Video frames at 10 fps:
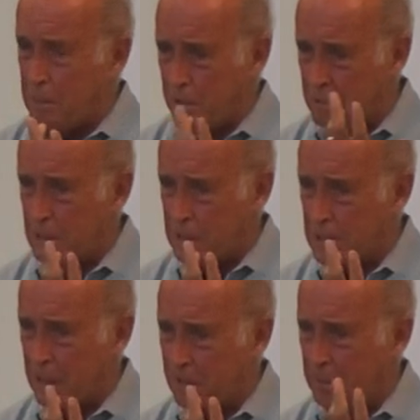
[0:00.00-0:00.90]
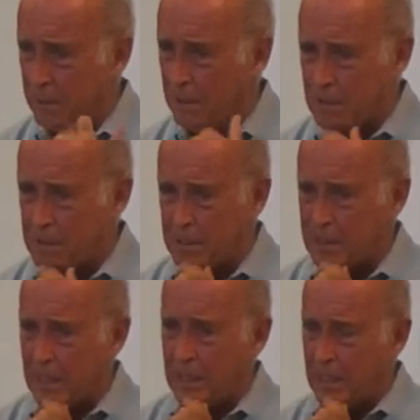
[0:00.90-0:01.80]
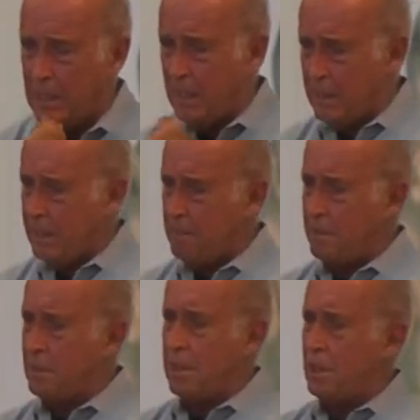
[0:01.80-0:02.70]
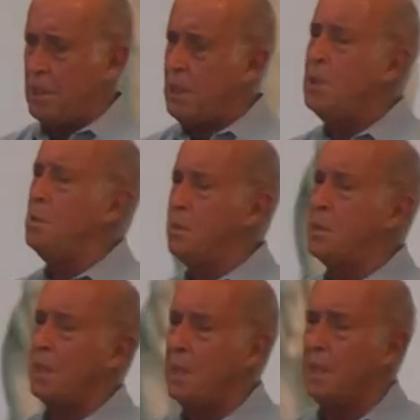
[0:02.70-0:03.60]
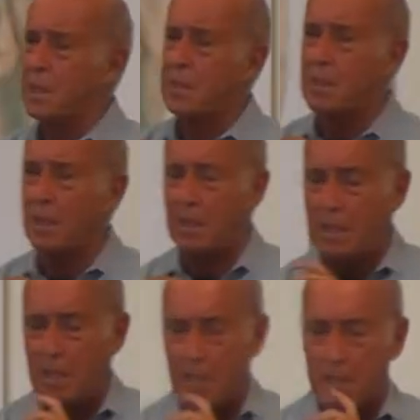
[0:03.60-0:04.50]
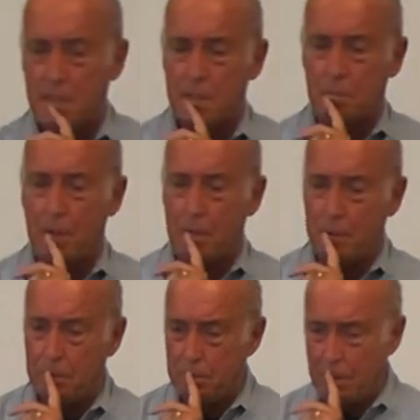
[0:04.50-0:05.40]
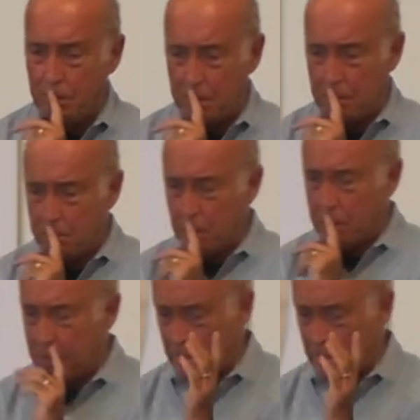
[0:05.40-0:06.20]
I mean, treat yourself because they're, they're, they're huge in this uh, in this department for both of those books,